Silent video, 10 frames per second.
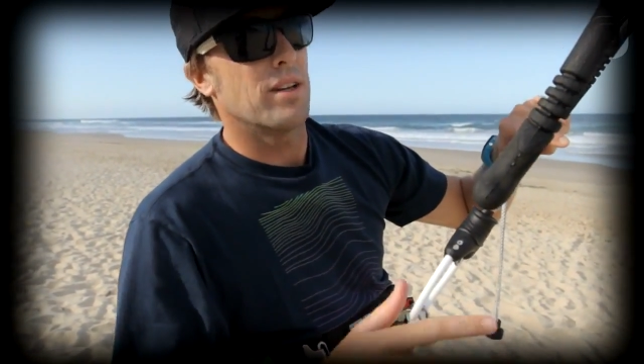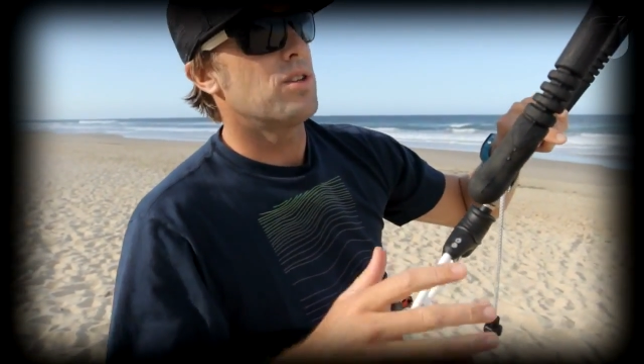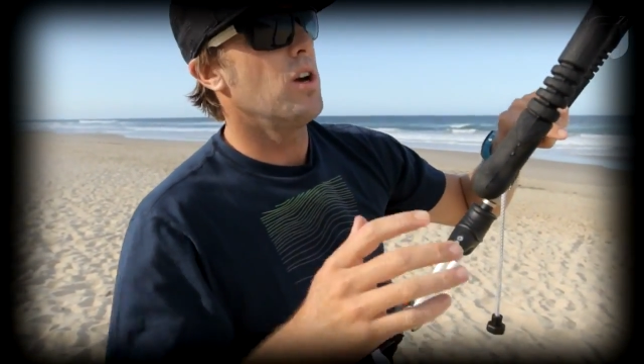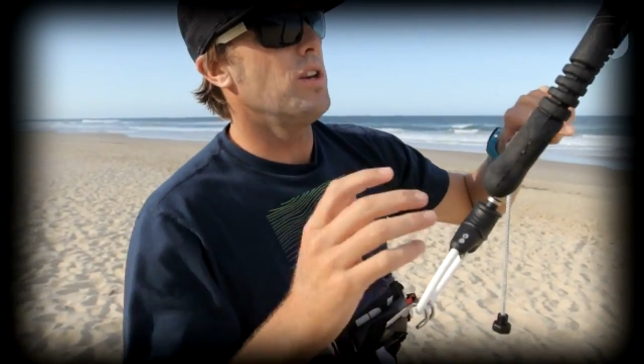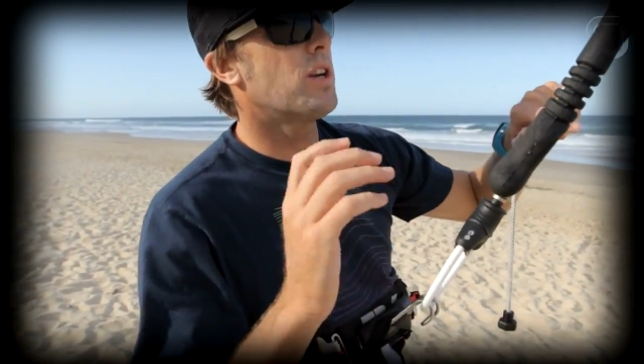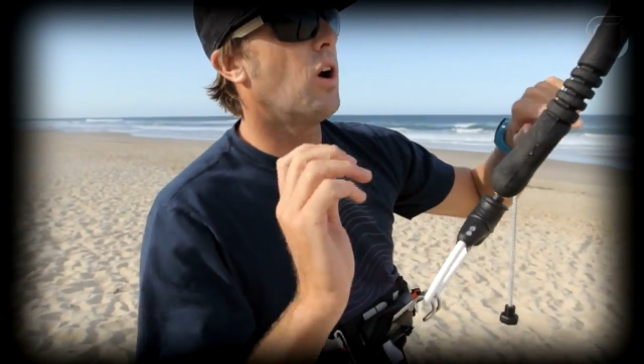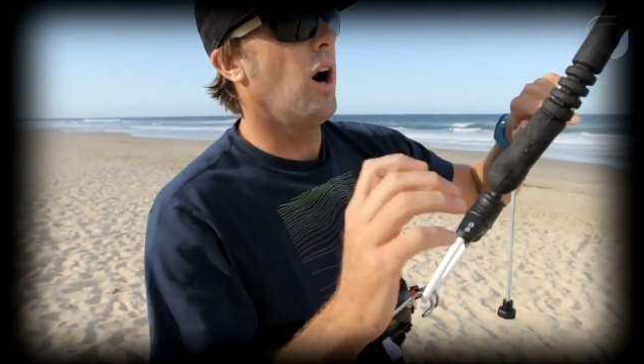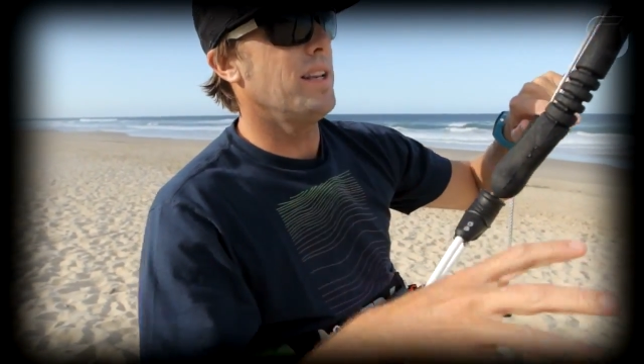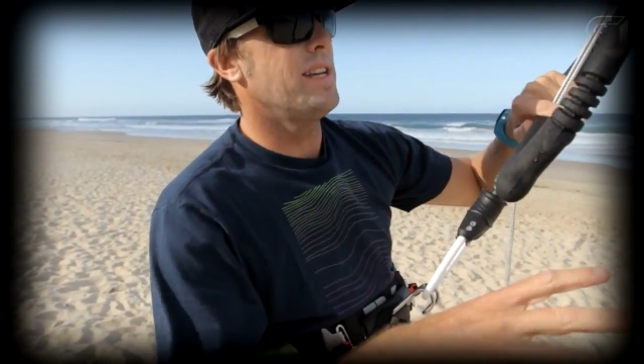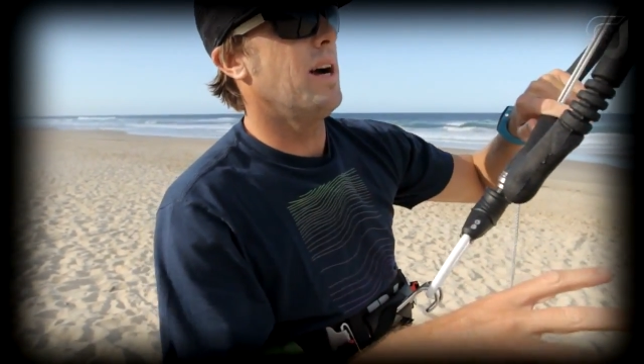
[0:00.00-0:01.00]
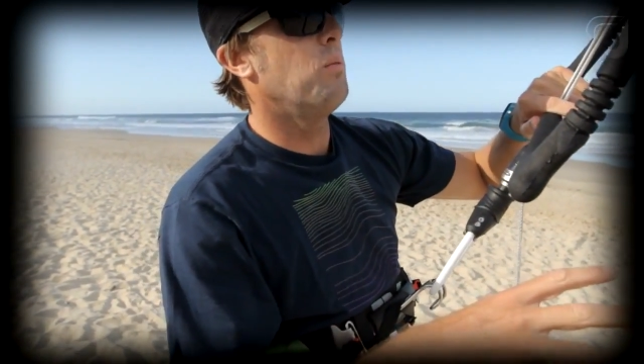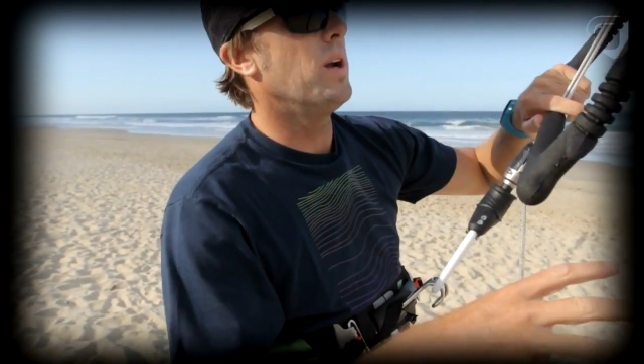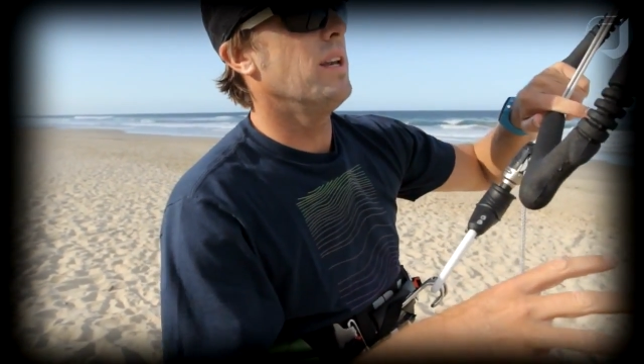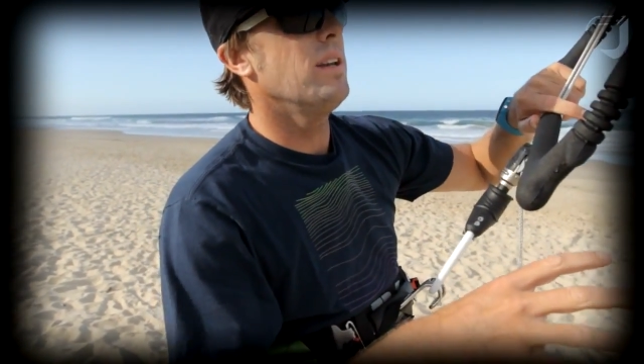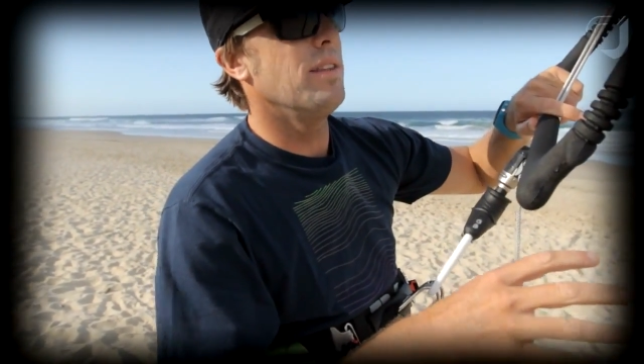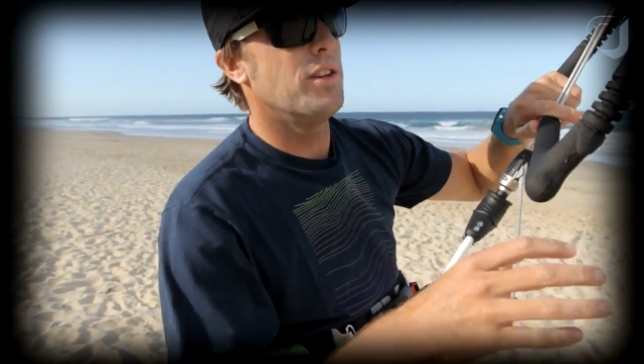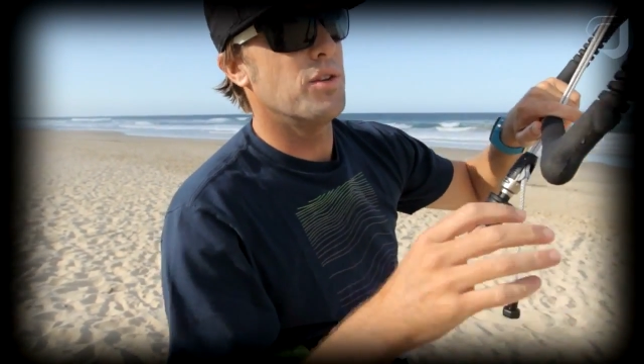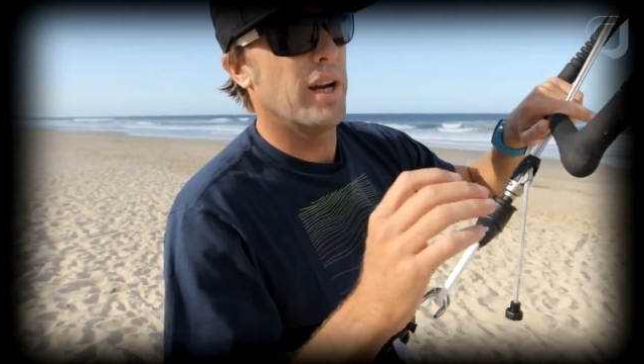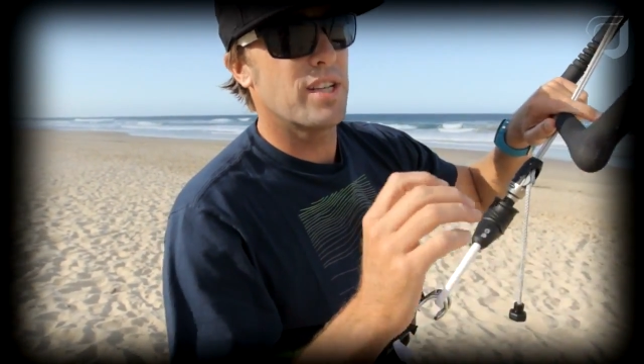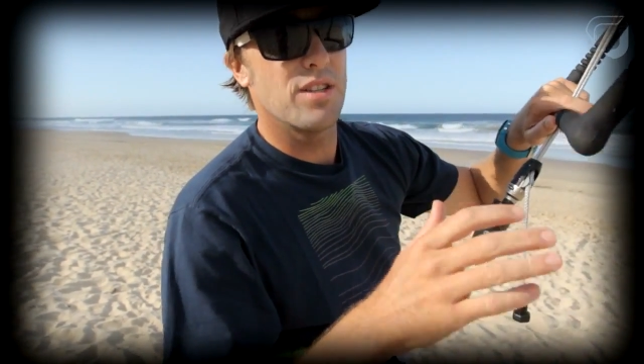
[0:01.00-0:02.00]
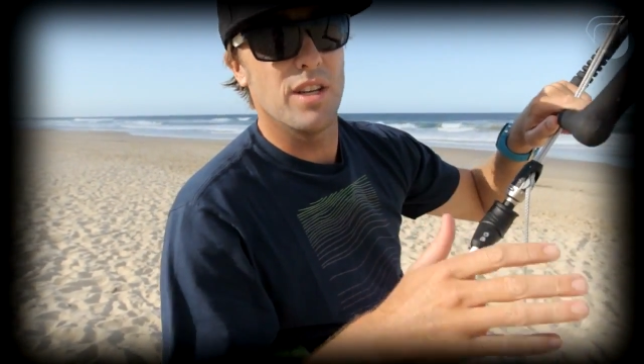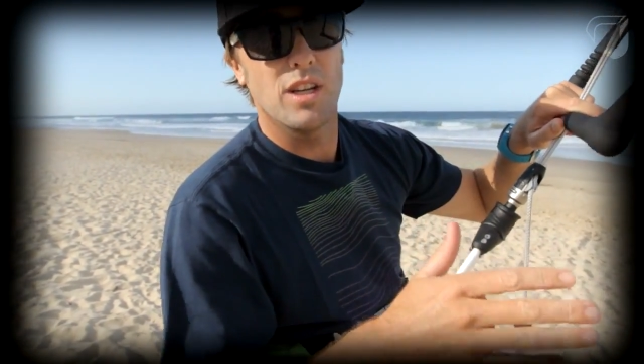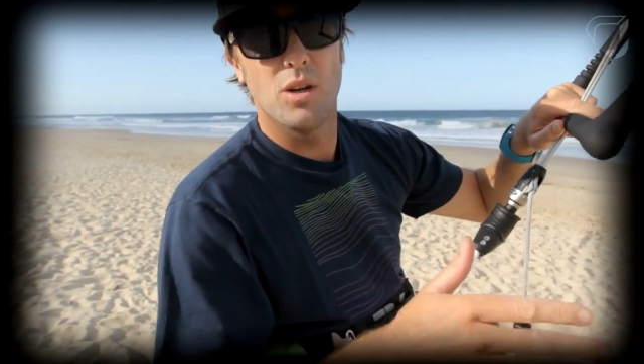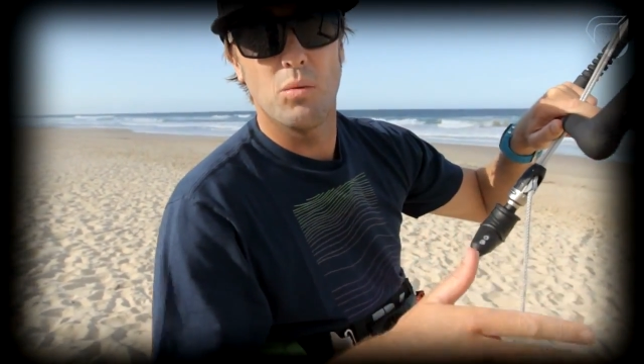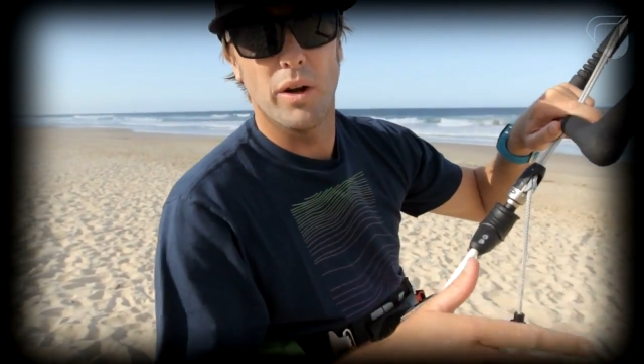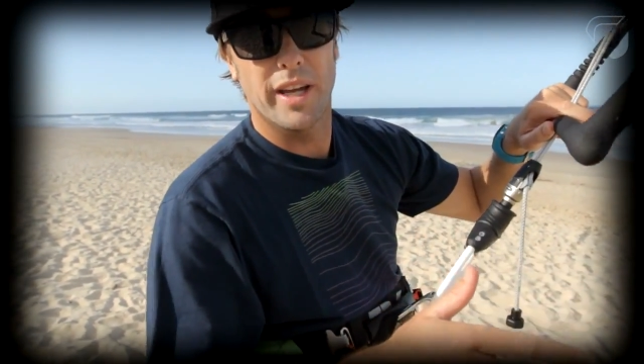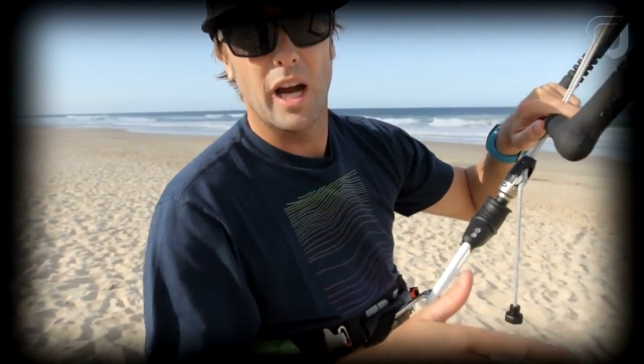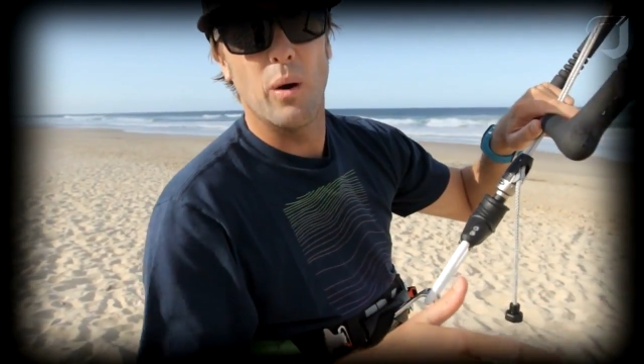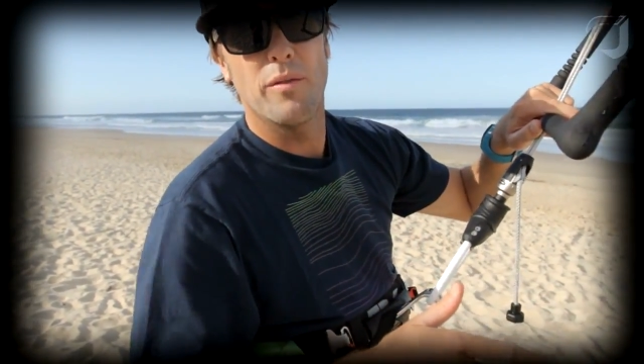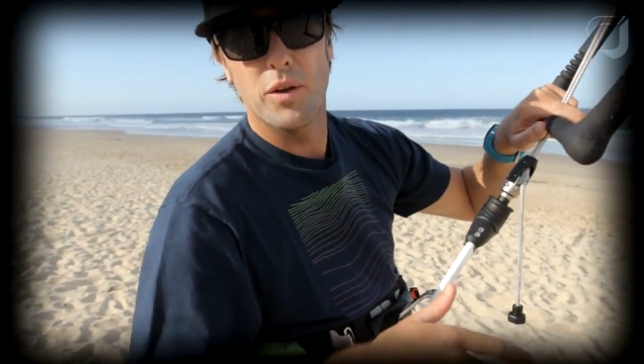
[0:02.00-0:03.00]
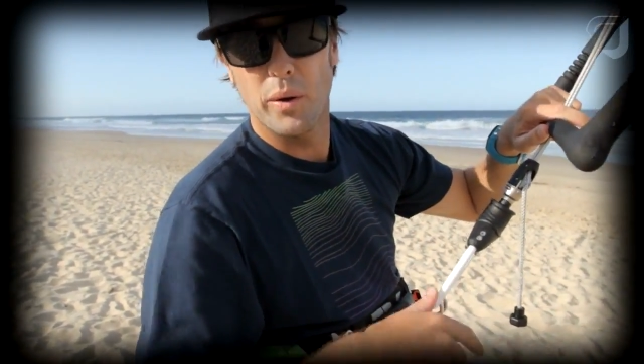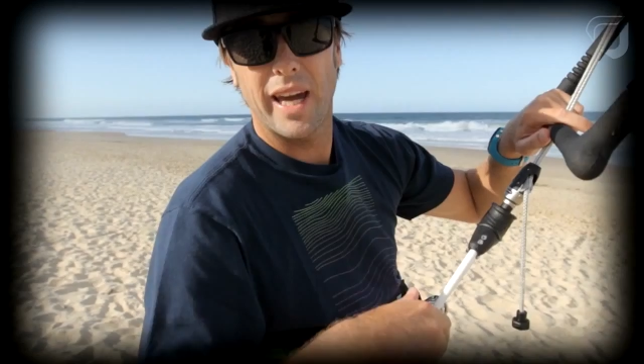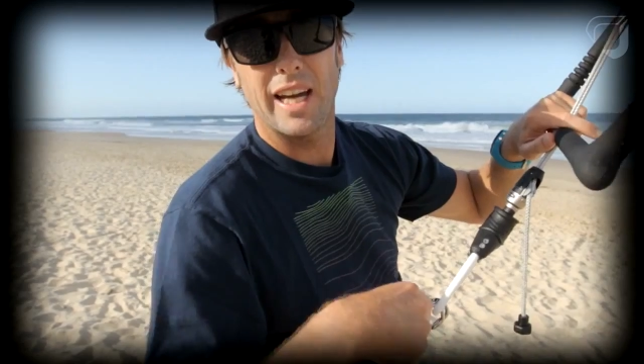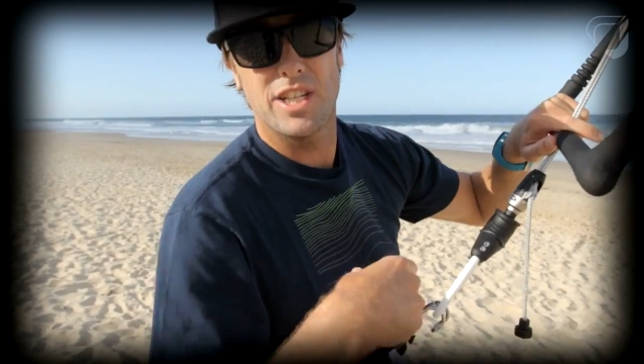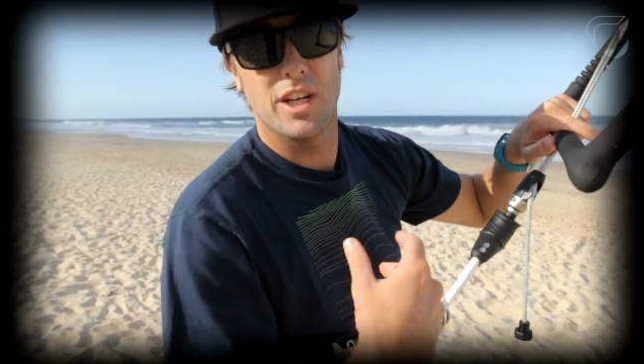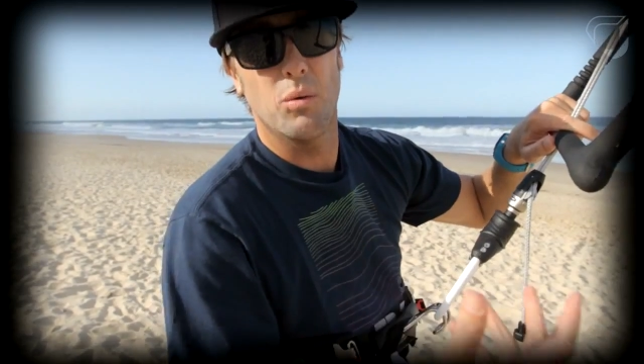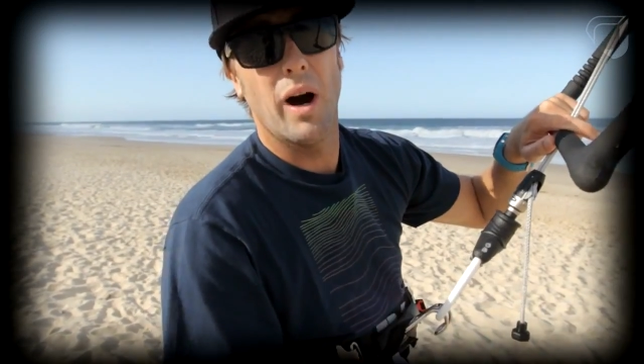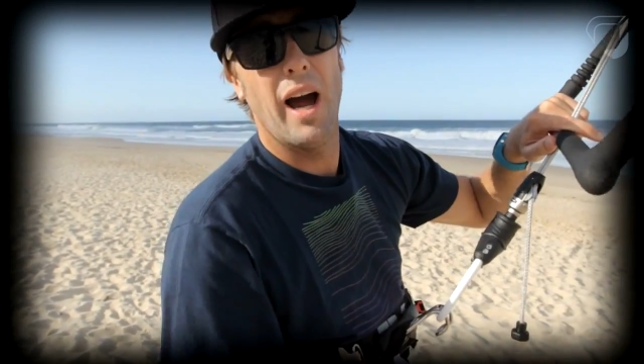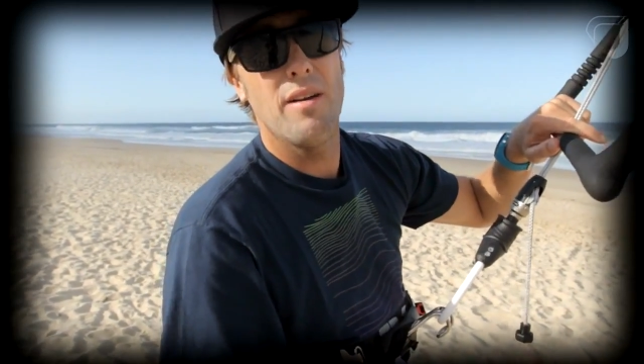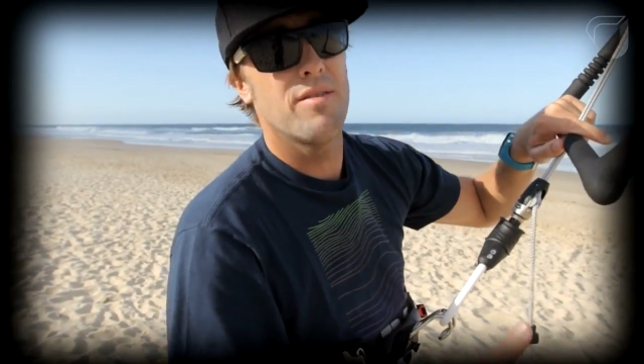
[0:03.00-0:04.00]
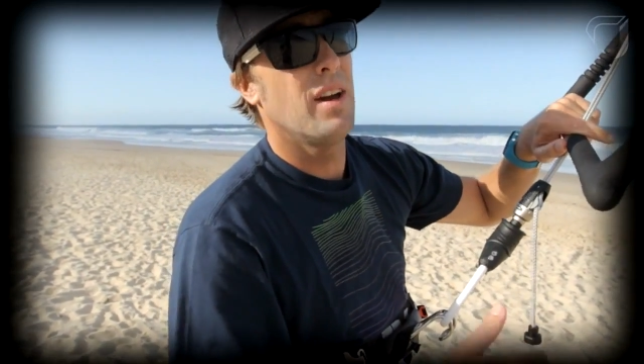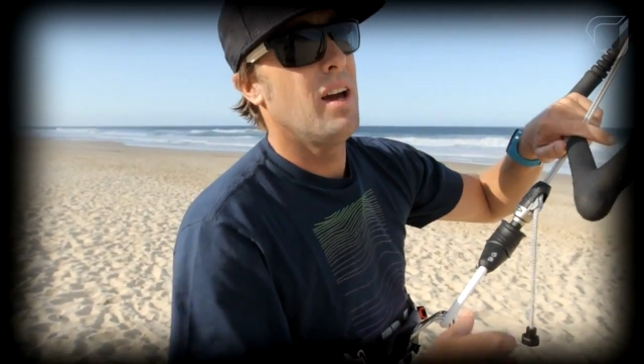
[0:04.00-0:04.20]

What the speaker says: Turn your kite downwind in the direction that you'd want to go if you were catching a wave.